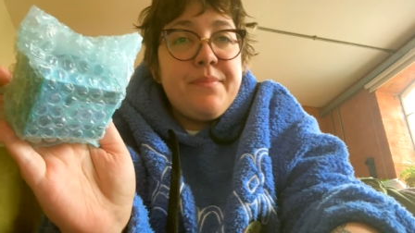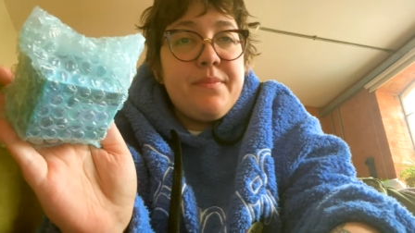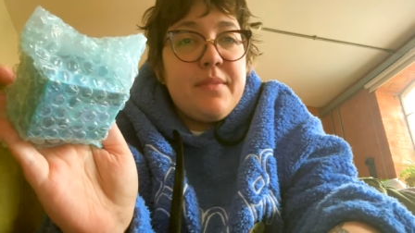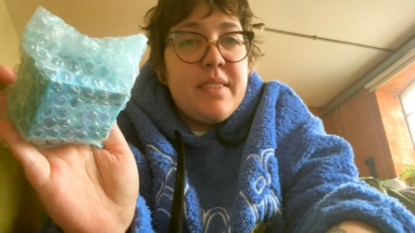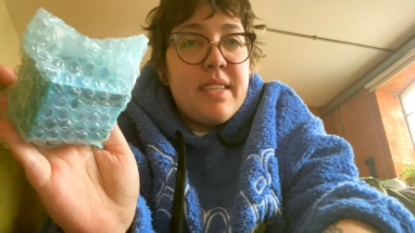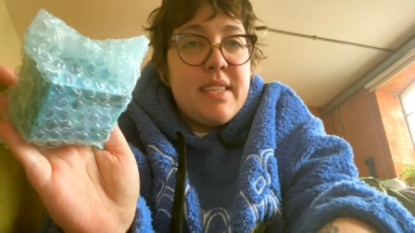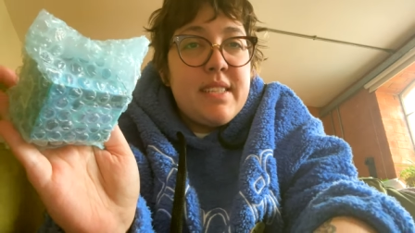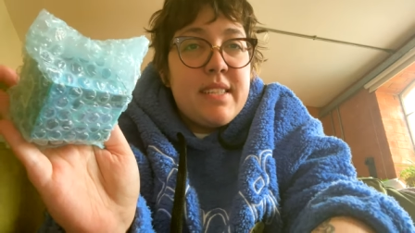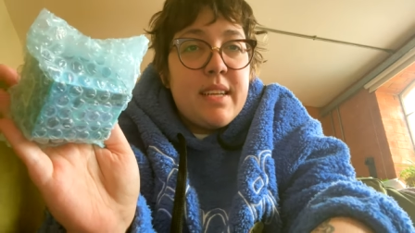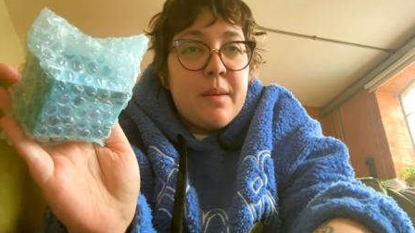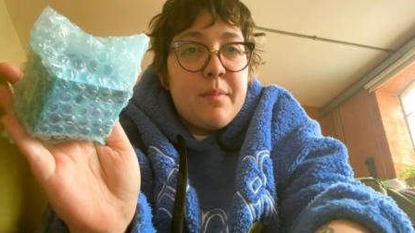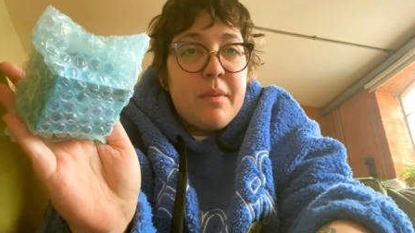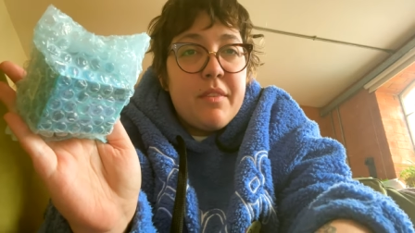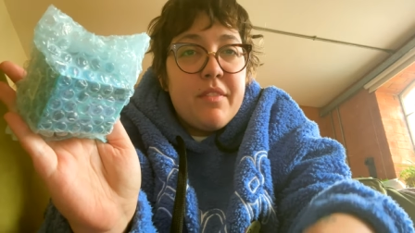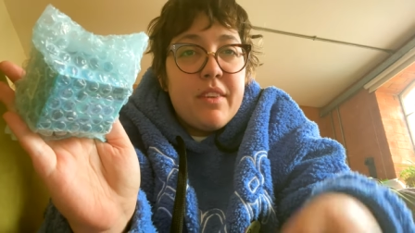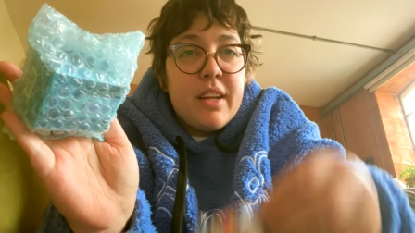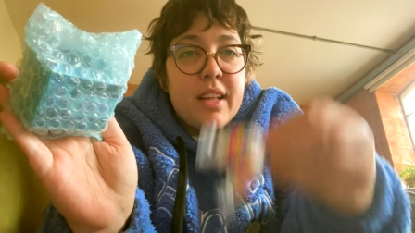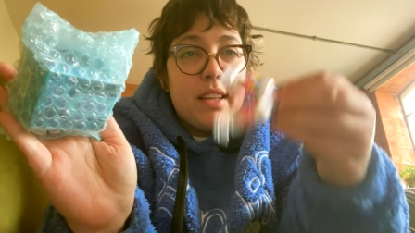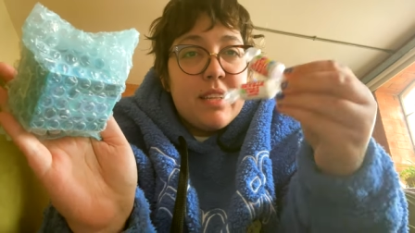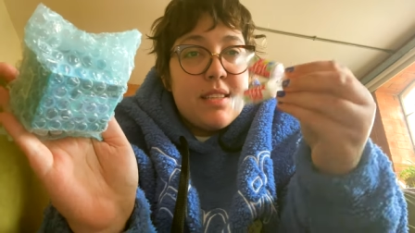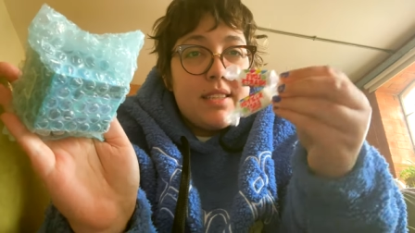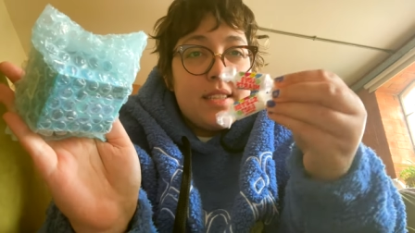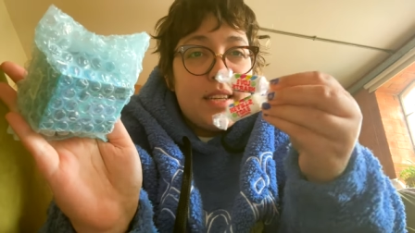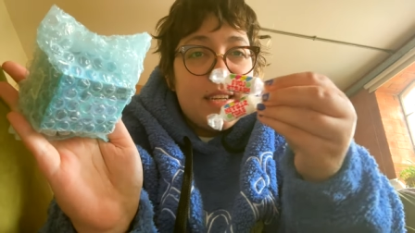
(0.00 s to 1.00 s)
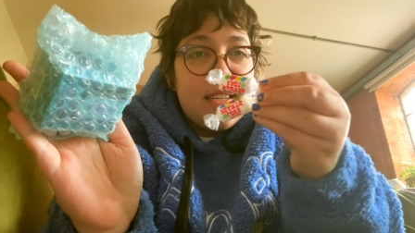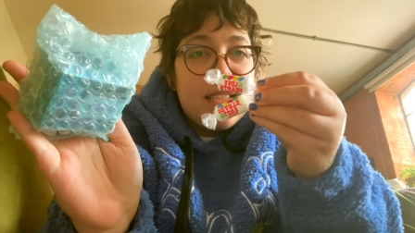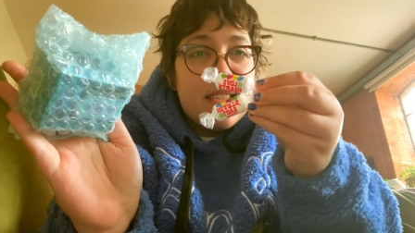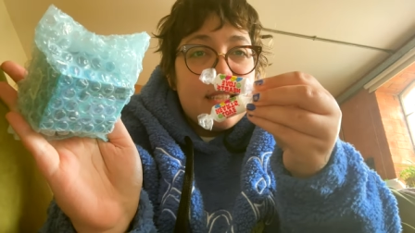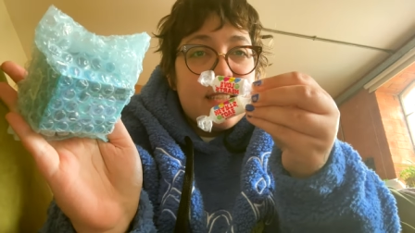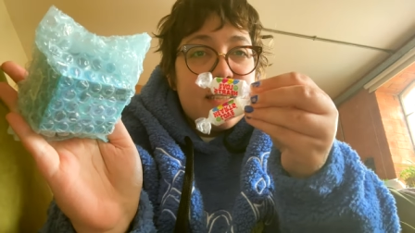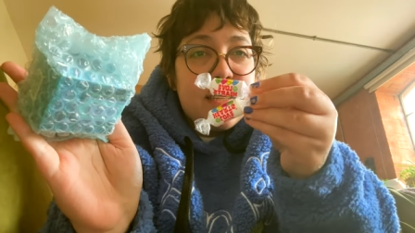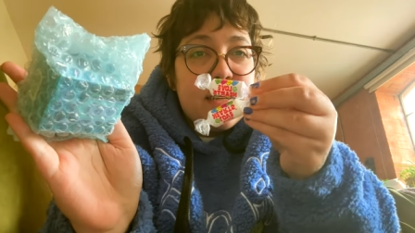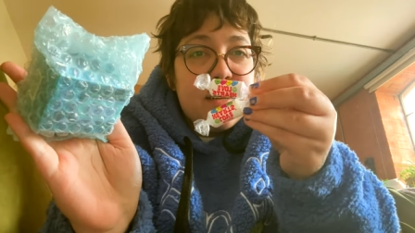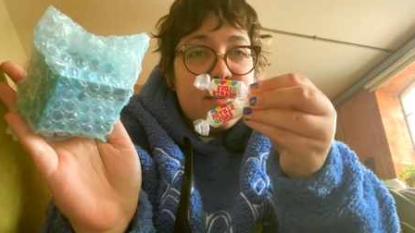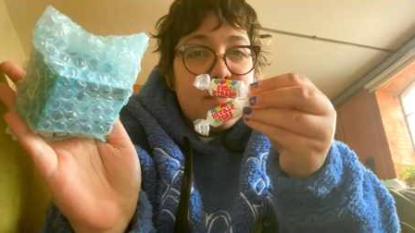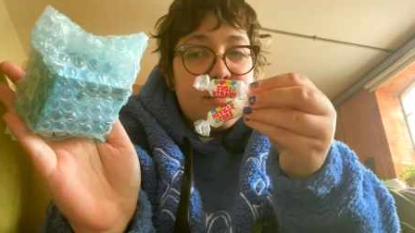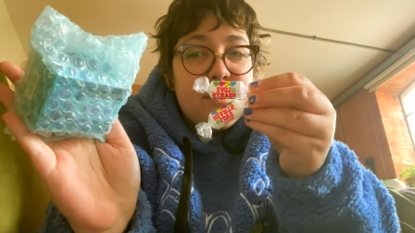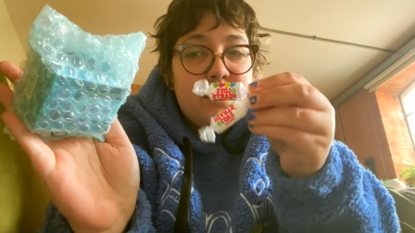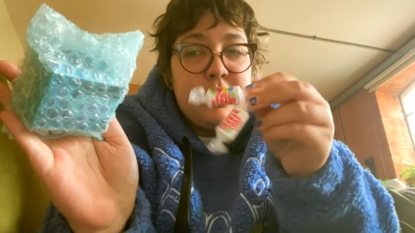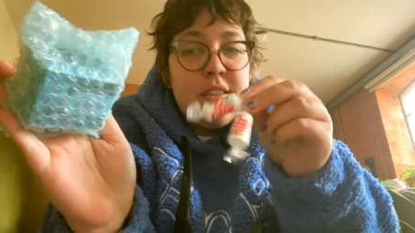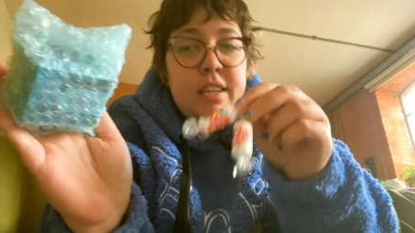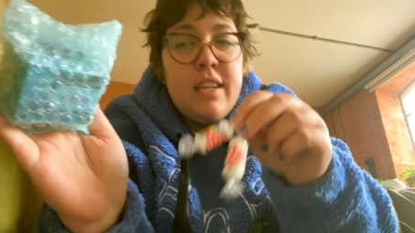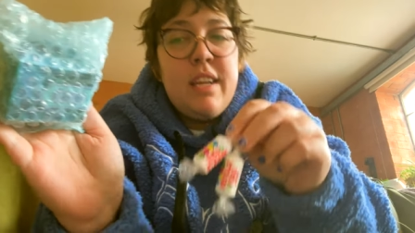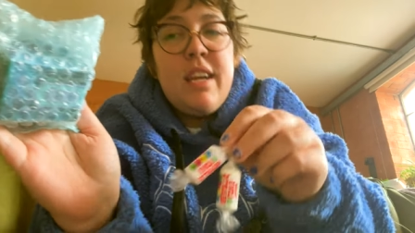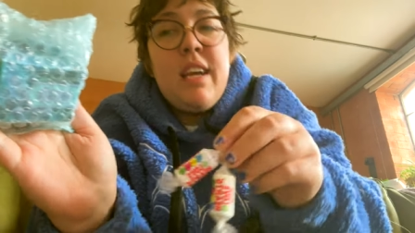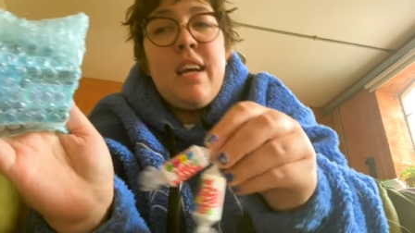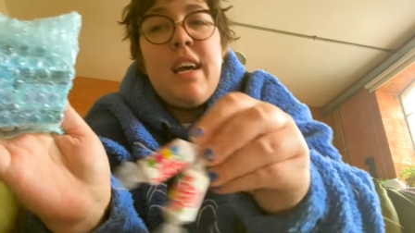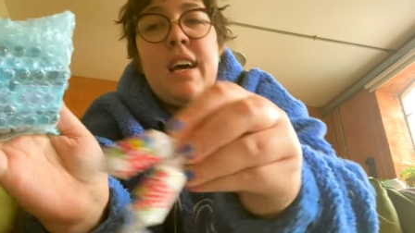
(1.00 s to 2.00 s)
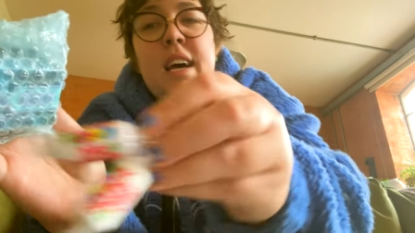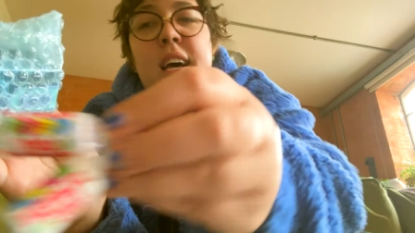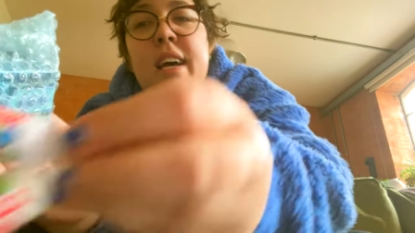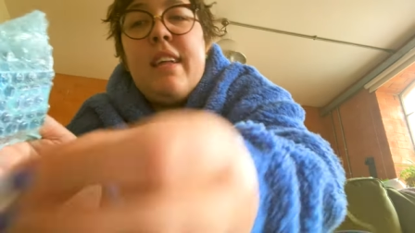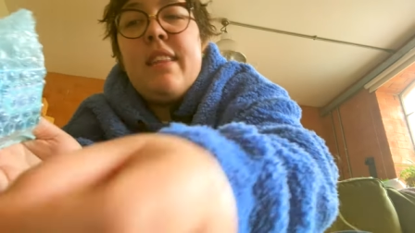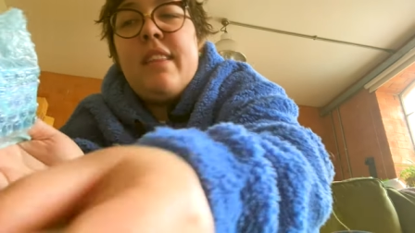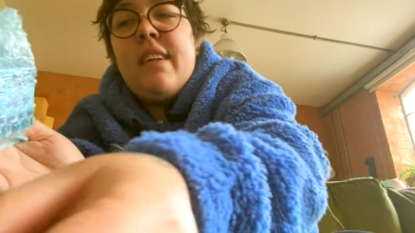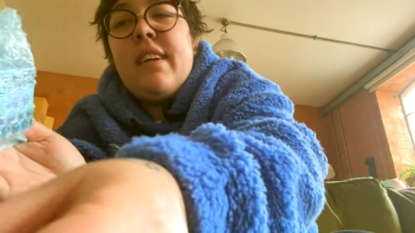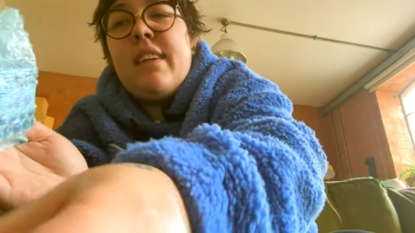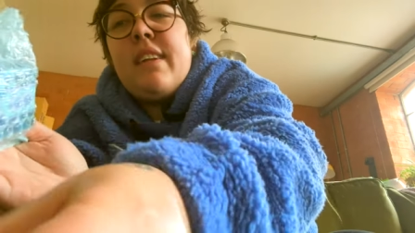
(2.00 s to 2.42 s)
They sent me Valentine stuff. I think